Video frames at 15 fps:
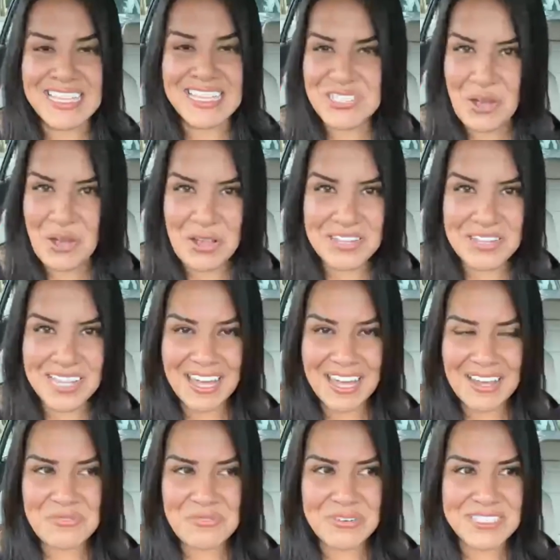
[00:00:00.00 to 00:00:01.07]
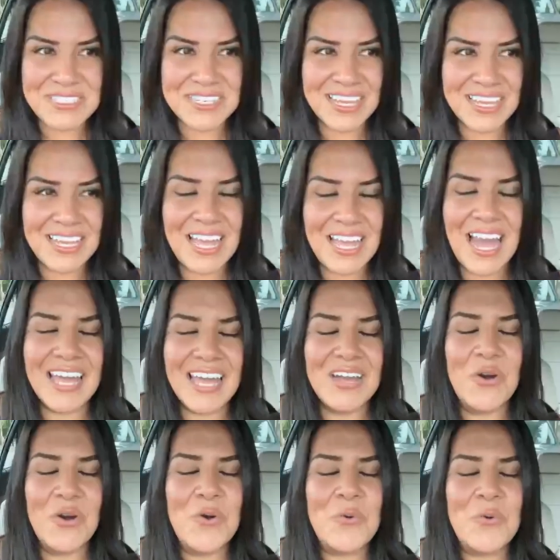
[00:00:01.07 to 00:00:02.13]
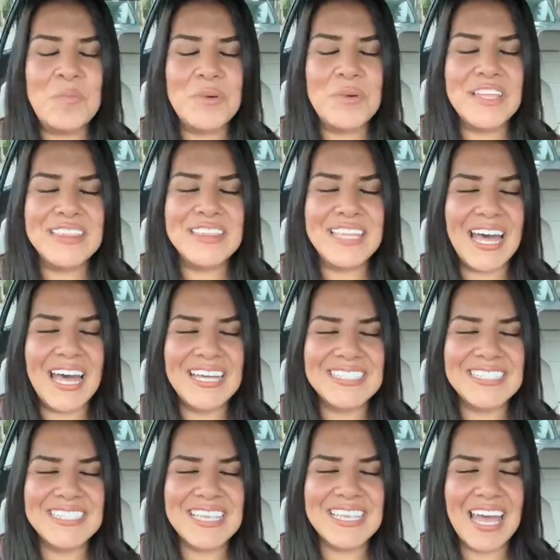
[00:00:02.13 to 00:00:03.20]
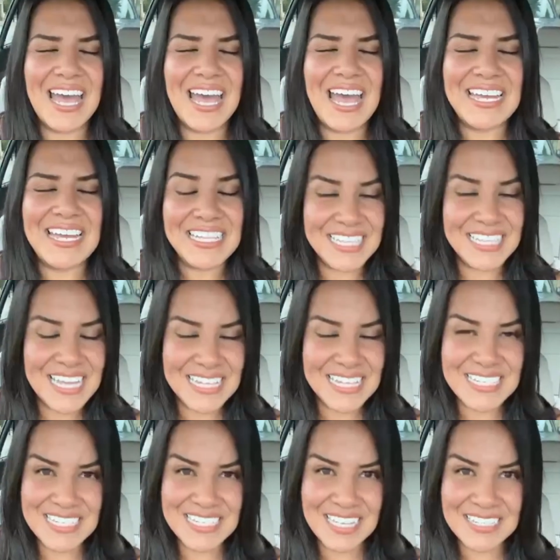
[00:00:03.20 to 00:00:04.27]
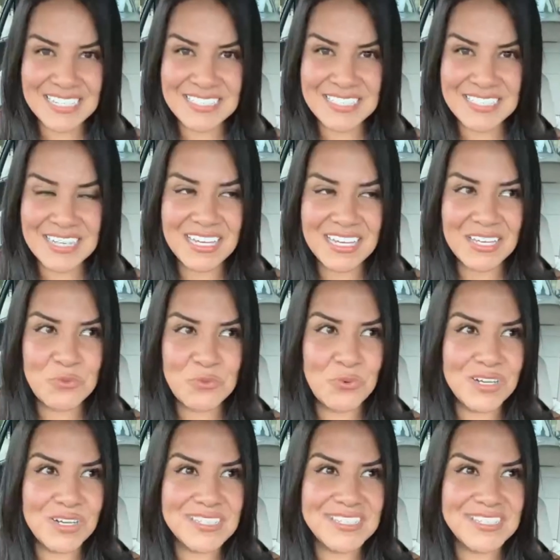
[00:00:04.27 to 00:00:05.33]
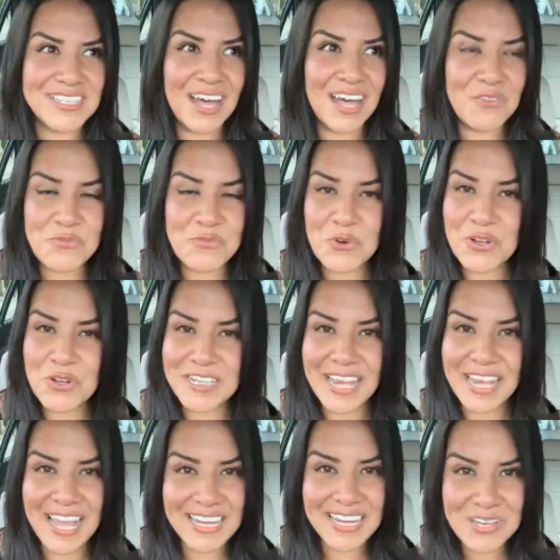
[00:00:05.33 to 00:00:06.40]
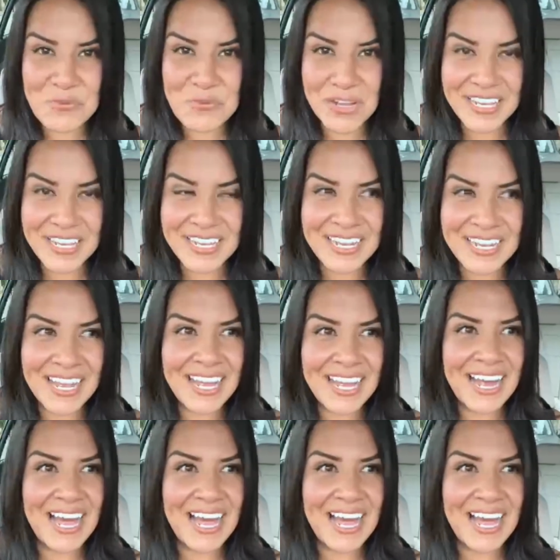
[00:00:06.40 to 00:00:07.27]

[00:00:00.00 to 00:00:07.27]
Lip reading: That's all I have for today. I hope that anything I said today was helpful in any way.